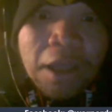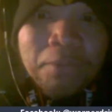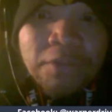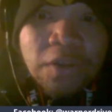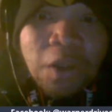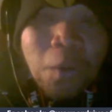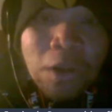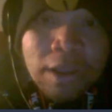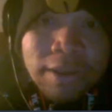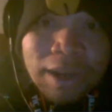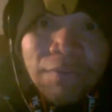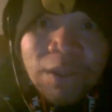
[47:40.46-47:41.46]
So
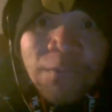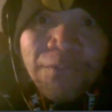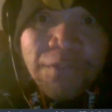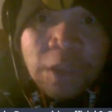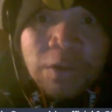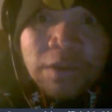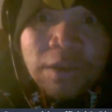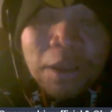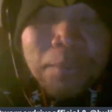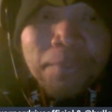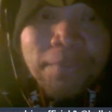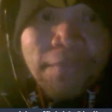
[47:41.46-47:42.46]
definitely view
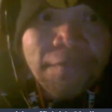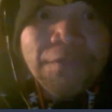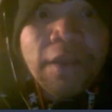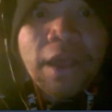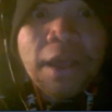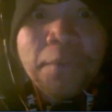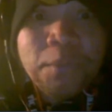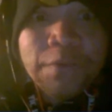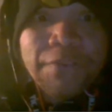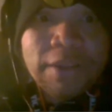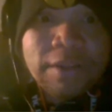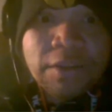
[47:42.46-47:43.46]
some
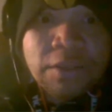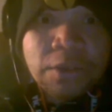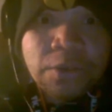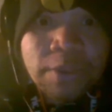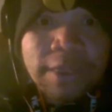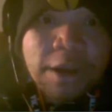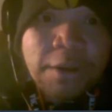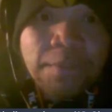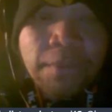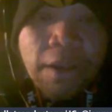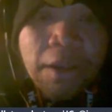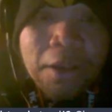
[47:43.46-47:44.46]
movies through their
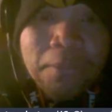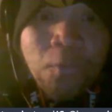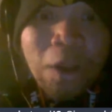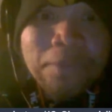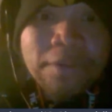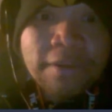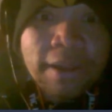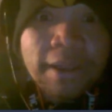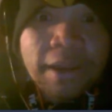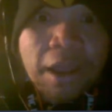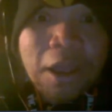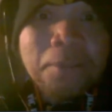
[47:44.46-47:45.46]
website
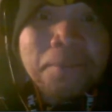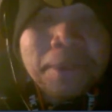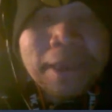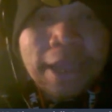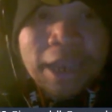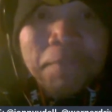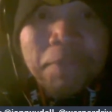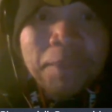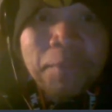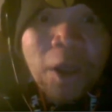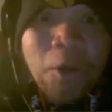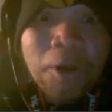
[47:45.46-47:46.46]
and keep
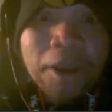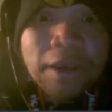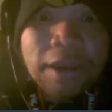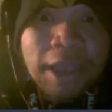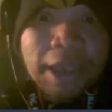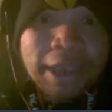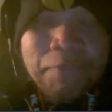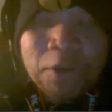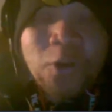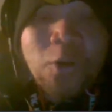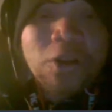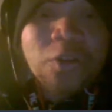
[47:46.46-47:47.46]
them going and keep their
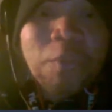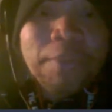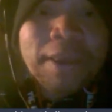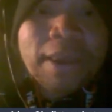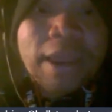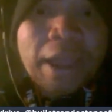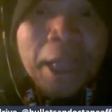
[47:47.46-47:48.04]
doors open.